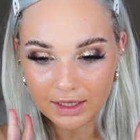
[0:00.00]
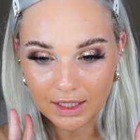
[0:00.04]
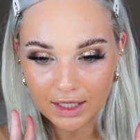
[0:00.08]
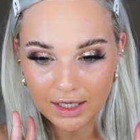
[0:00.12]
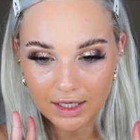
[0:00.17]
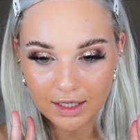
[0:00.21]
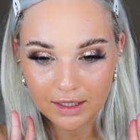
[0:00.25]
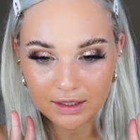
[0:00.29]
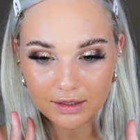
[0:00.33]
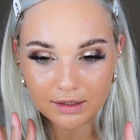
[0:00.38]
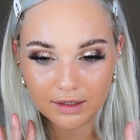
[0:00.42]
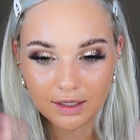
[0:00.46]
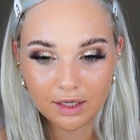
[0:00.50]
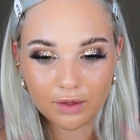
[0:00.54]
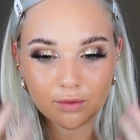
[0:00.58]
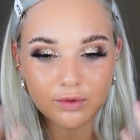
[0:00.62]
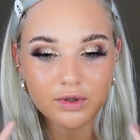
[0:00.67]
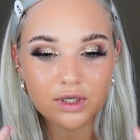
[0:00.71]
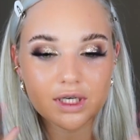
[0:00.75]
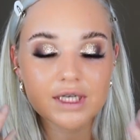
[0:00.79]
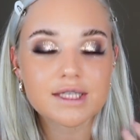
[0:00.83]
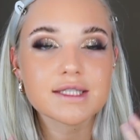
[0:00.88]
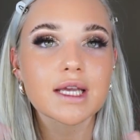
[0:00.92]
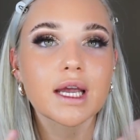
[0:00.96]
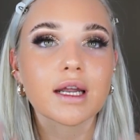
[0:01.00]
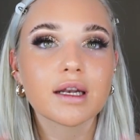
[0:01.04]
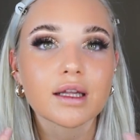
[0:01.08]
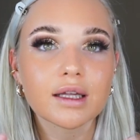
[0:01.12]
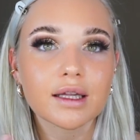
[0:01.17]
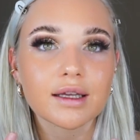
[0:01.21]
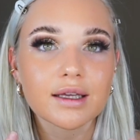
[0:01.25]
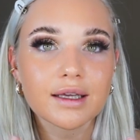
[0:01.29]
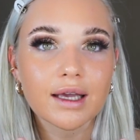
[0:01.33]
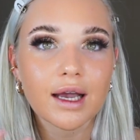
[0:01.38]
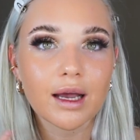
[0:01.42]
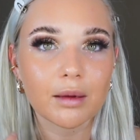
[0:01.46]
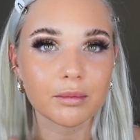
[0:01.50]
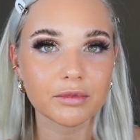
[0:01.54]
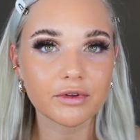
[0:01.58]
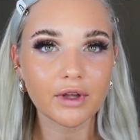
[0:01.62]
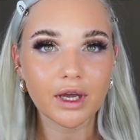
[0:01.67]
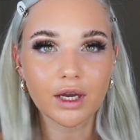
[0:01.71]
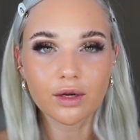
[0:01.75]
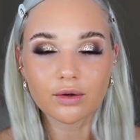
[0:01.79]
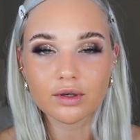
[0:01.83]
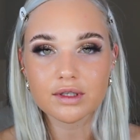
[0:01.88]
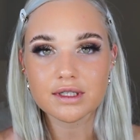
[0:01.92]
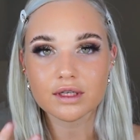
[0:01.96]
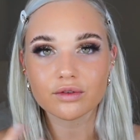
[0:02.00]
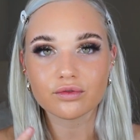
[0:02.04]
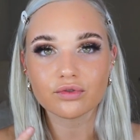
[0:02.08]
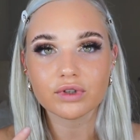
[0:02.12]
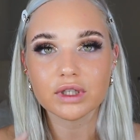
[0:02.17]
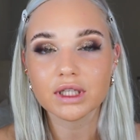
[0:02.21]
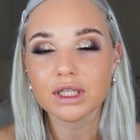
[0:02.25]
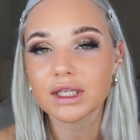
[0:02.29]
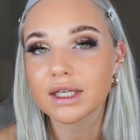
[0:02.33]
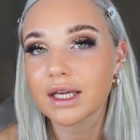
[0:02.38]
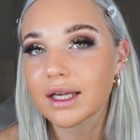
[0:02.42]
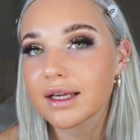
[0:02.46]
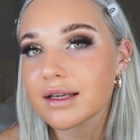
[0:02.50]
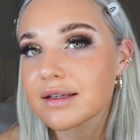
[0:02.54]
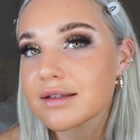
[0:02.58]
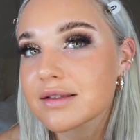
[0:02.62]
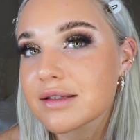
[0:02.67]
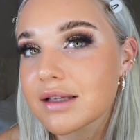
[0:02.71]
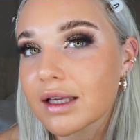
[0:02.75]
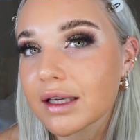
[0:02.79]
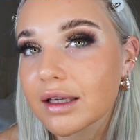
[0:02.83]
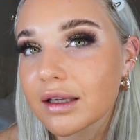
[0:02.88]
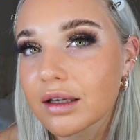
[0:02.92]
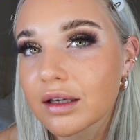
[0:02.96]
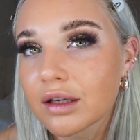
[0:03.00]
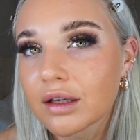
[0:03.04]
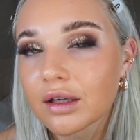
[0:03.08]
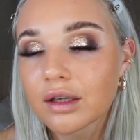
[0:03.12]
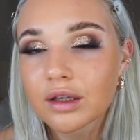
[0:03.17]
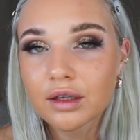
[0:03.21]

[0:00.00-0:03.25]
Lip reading: that. Now that it's kind of like calmed down, it's a really nice, like,